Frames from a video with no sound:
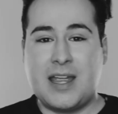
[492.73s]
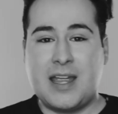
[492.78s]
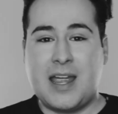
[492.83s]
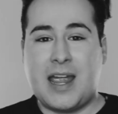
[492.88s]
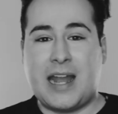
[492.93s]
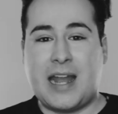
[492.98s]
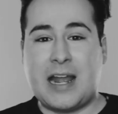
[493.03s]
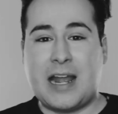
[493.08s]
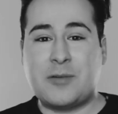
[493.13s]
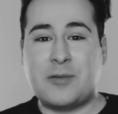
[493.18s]

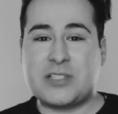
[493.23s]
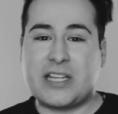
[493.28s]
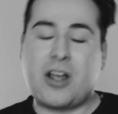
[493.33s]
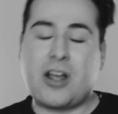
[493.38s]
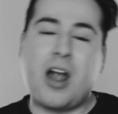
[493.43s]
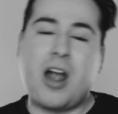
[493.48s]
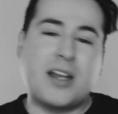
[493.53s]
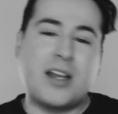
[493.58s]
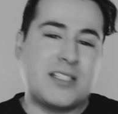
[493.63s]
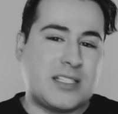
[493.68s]
And I was
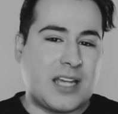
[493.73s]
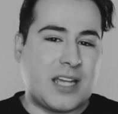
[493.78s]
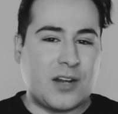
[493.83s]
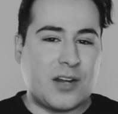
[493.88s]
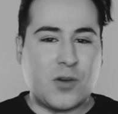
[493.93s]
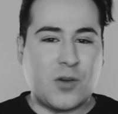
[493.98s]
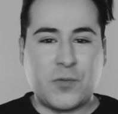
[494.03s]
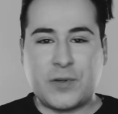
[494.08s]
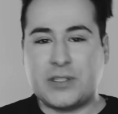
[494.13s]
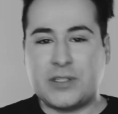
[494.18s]
like, honestly, I
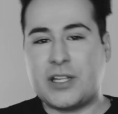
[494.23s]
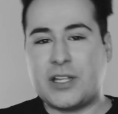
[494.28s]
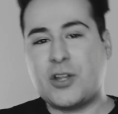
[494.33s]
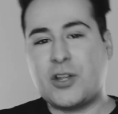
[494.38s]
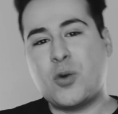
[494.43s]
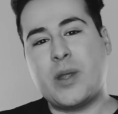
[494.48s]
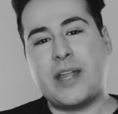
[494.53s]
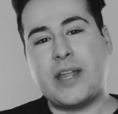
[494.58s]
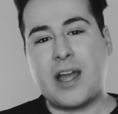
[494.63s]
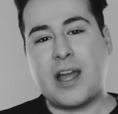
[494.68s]
don't feel like
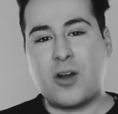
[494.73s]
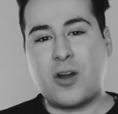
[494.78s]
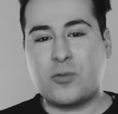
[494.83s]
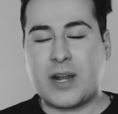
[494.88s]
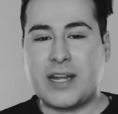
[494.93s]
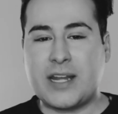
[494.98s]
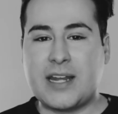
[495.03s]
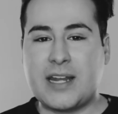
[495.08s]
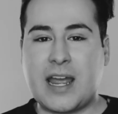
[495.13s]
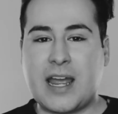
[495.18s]
going out
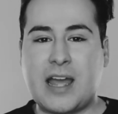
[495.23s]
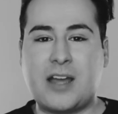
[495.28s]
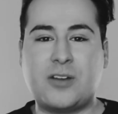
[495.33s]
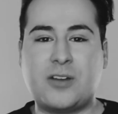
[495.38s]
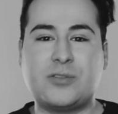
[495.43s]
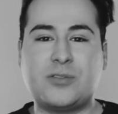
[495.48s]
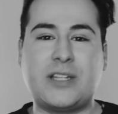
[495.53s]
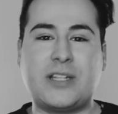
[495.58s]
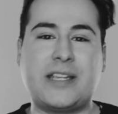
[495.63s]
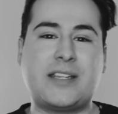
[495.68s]
right
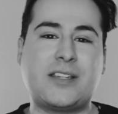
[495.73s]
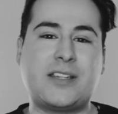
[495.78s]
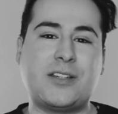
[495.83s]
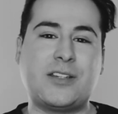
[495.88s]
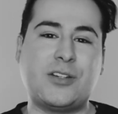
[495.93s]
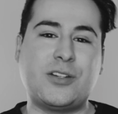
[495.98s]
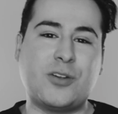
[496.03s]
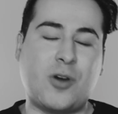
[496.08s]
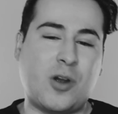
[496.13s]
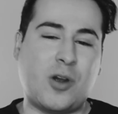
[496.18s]
now.
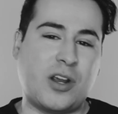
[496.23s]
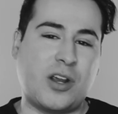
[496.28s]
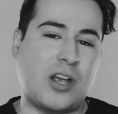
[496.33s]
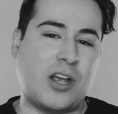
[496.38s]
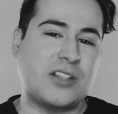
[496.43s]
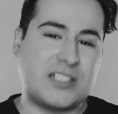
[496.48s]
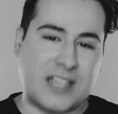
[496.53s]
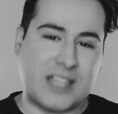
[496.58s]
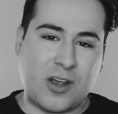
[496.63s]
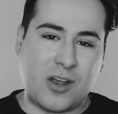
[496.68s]

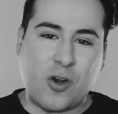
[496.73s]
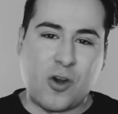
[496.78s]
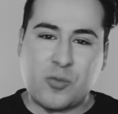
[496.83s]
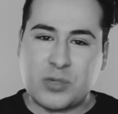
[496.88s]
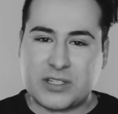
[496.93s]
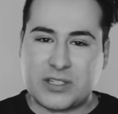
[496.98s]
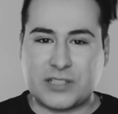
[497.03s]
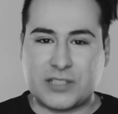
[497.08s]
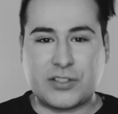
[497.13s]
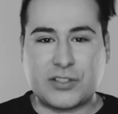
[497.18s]
I'll stay home
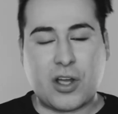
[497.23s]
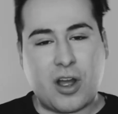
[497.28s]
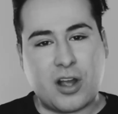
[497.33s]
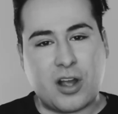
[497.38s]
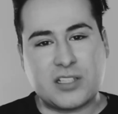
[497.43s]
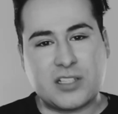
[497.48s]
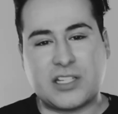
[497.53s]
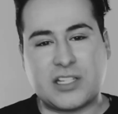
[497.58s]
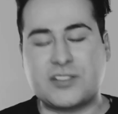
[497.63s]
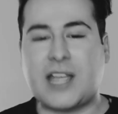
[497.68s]
with the
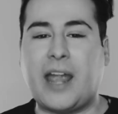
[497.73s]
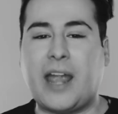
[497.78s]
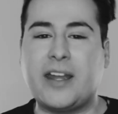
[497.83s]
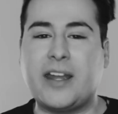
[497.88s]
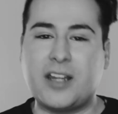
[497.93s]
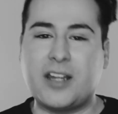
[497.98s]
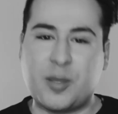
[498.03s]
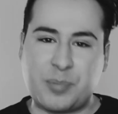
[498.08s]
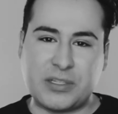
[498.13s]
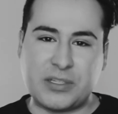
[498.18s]
dogs. I'll
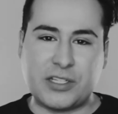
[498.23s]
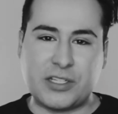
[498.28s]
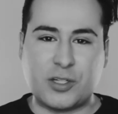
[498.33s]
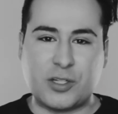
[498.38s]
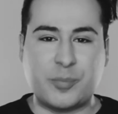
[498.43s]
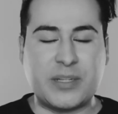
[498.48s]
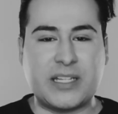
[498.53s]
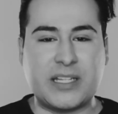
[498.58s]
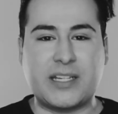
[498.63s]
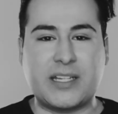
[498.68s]
tidy up a
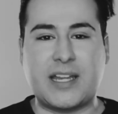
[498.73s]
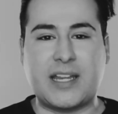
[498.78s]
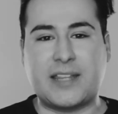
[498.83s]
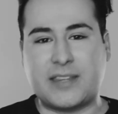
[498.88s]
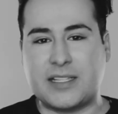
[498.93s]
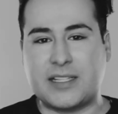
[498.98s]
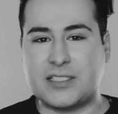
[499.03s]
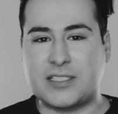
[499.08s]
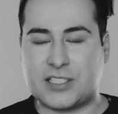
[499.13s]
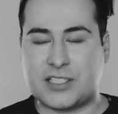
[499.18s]
little bit,
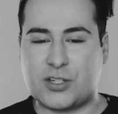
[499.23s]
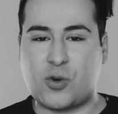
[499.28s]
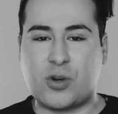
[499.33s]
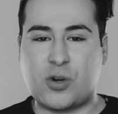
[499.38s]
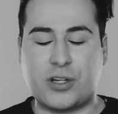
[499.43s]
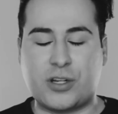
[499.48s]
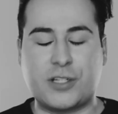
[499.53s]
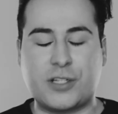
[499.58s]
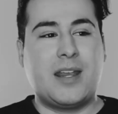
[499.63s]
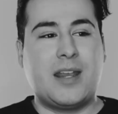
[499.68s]
get things in
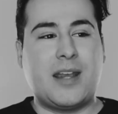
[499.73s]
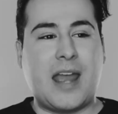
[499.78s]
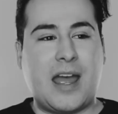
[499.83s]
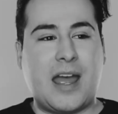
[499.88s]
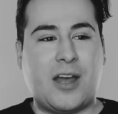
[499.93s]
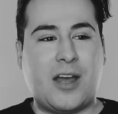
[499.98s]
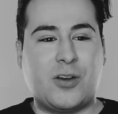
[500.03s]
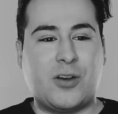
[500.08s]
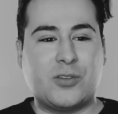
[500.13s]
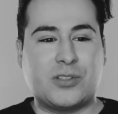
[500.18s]
order.
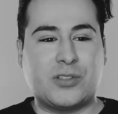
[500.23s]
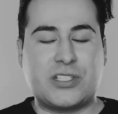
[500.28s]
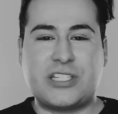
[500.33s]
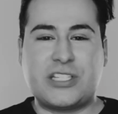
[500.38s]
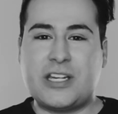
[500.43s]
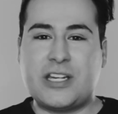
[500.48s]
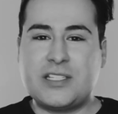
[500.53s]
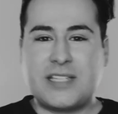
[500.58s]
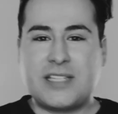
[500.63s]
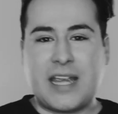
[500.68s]
Now,
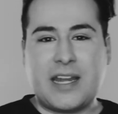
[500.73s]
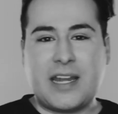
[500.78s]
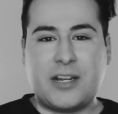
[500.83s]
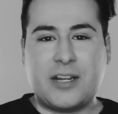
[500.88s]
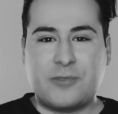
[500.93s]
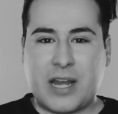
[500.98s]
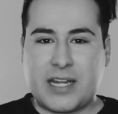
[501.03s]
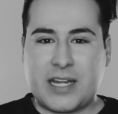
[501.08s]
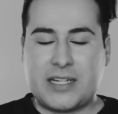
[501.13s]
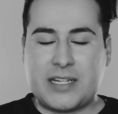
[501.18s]
she's
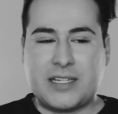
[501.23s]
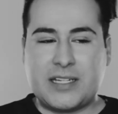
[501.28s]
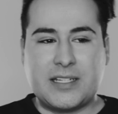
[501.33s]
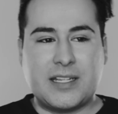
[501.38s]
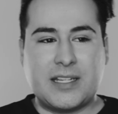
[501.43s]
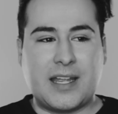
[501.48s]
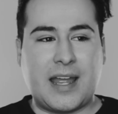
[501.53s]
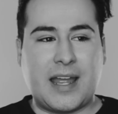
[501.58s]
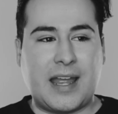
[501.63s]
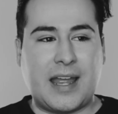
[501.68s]
getting ready,
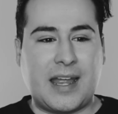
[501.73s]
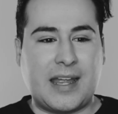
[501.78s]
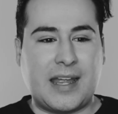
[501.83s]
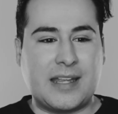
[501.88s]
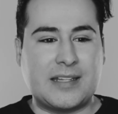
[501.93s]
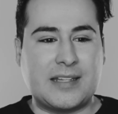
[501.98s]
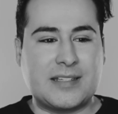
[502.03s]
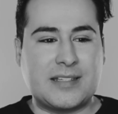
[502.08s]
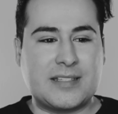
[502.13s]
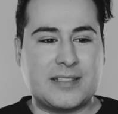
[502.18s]

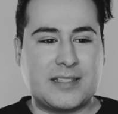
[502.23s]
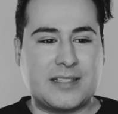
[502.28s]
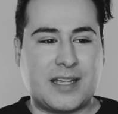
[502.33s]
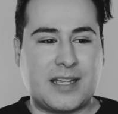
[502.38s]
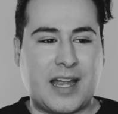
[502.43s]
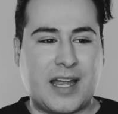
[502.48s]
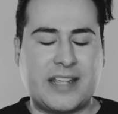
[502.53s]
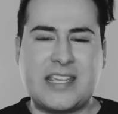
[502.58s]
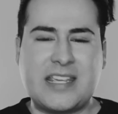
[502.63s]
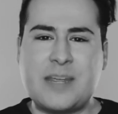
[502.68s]
and
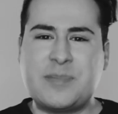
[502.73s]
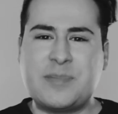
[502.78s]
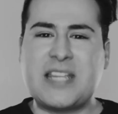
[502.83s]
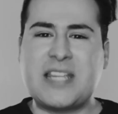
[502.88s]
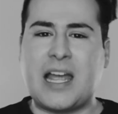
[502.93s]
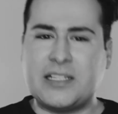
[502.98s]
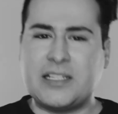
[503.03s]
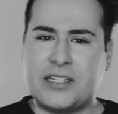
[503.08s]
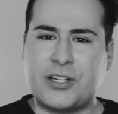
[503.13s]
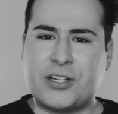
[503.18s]
I keep
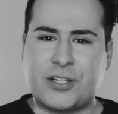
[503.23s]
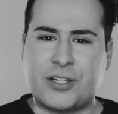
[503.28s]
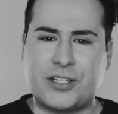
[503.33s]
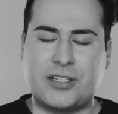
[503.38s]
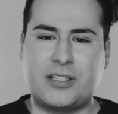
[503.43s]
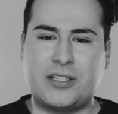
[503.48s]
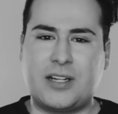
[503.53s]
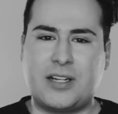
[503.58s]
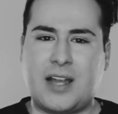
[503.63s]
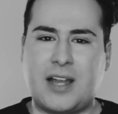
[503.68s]
telling
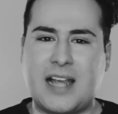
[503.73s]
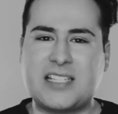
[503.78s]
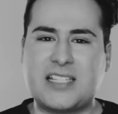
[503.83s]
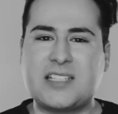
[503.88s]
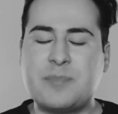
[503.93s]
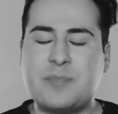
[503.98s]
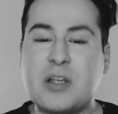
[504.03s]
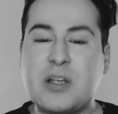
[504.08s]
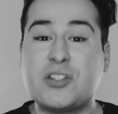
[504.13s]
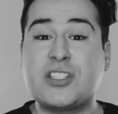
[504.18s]
her, I
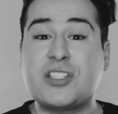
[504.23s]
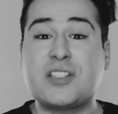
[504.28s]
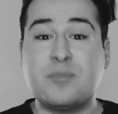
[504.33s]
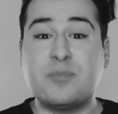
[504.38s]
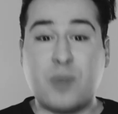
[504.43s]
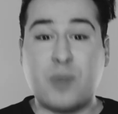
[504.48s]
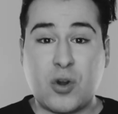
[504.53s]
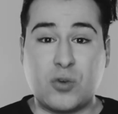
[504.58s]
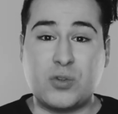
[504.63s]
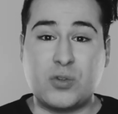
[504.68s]
smell
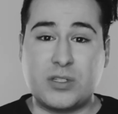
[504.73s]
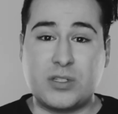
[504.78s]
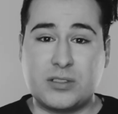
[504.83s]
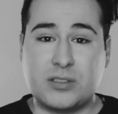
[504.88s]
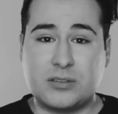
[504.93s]
smoke.